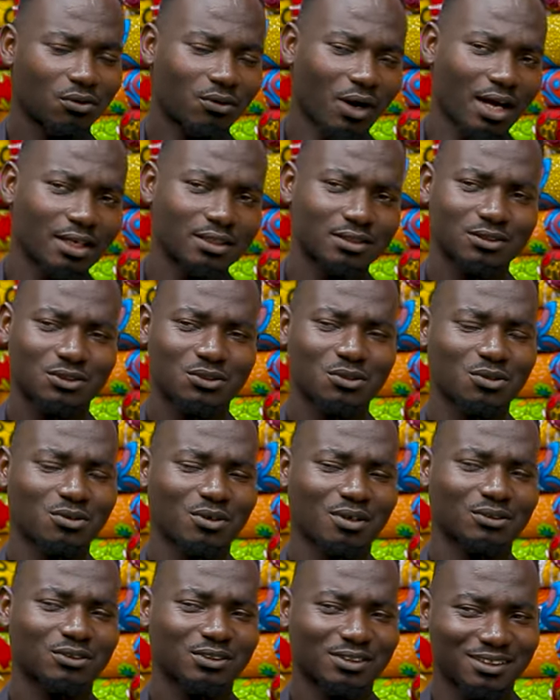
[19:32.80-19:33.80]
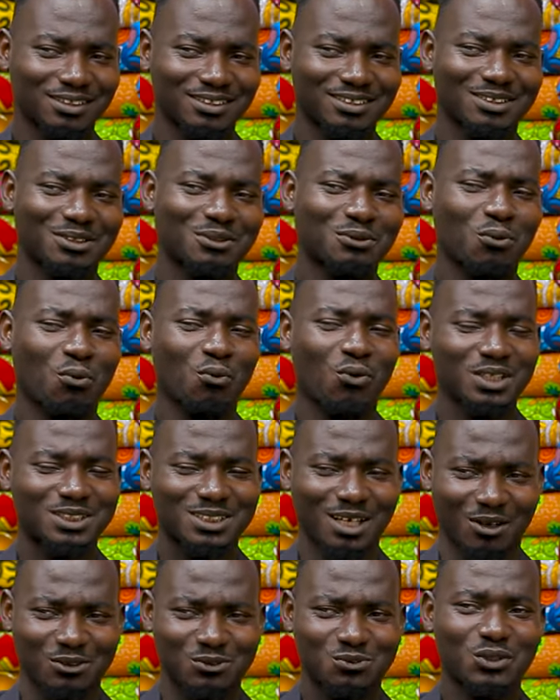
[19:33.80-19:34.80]
right. So watch
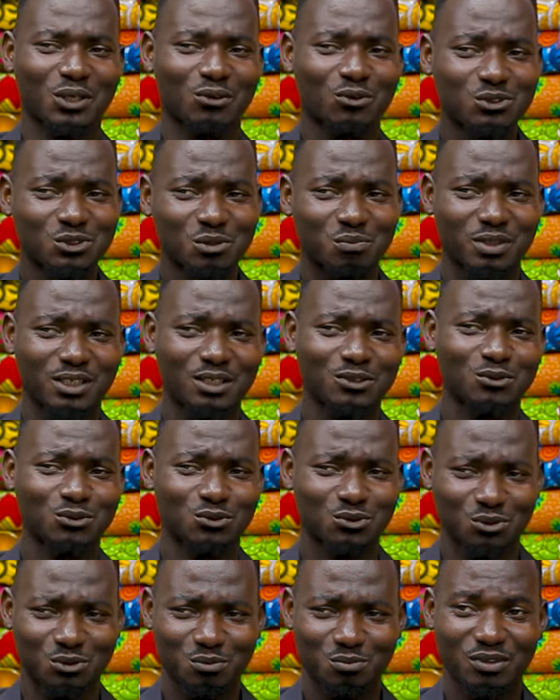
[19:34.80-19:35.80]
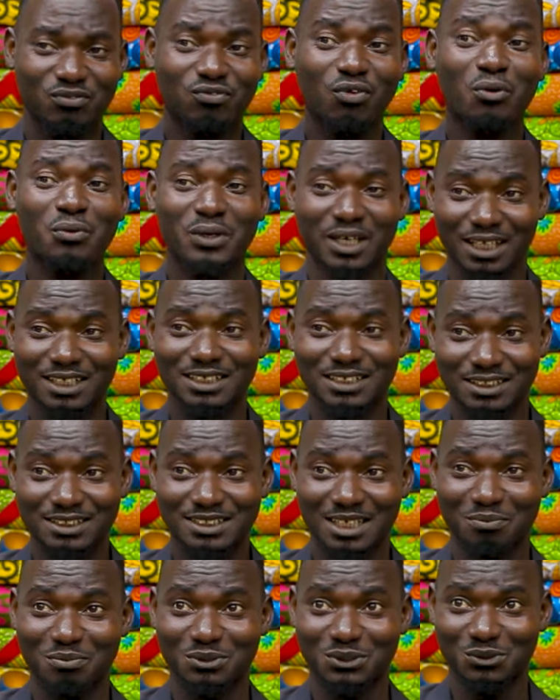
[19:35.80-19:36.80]
out. We are going to play Ludo before we end this
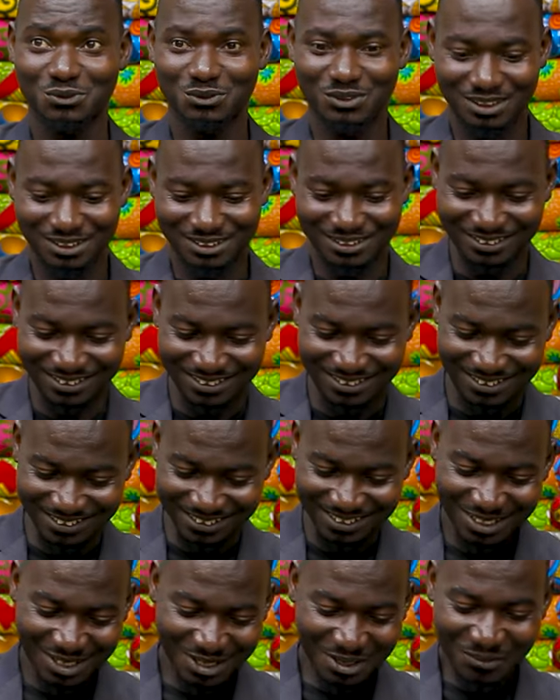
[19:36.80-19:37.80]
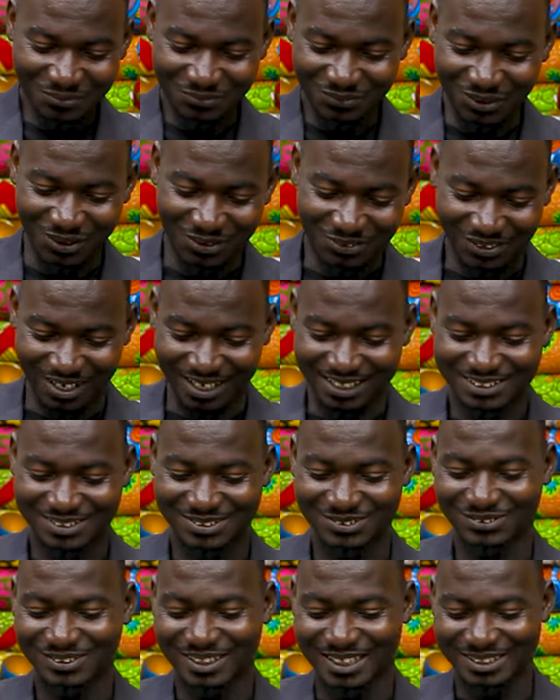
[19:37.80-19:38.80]
episode. All right.
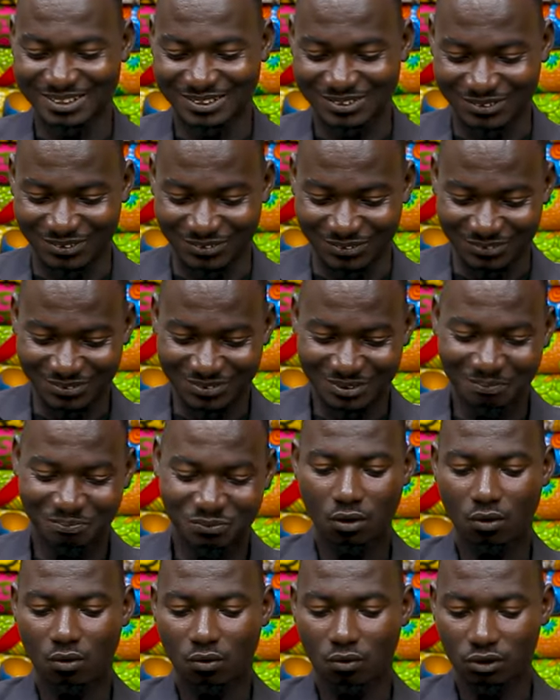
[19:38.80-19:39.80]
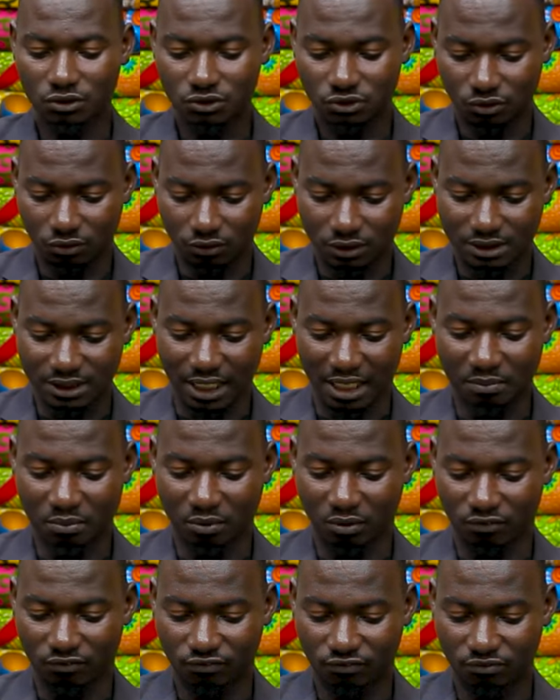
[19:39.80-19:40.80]
So let's go. What's your type
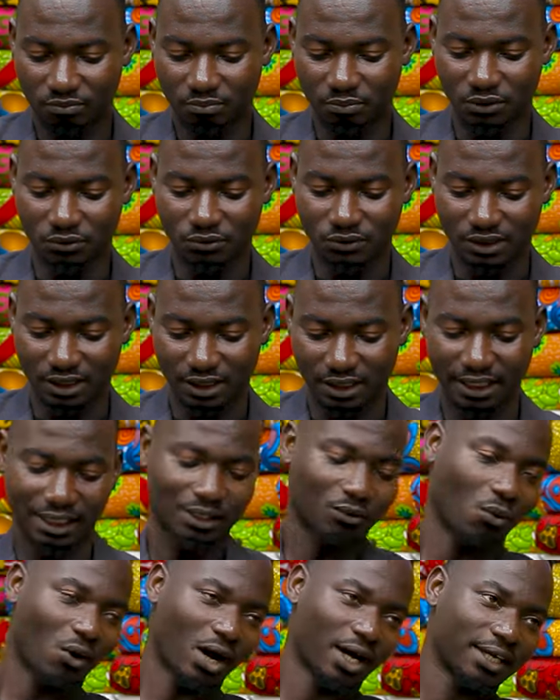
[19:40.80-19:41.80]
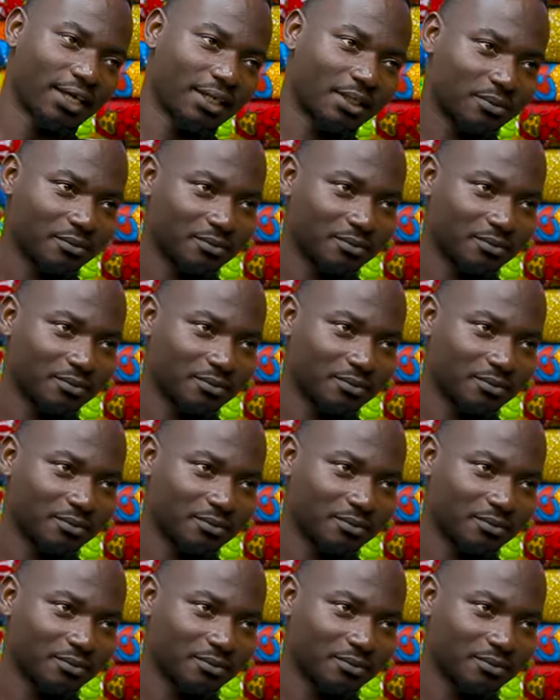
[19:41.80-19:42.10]
of music and why?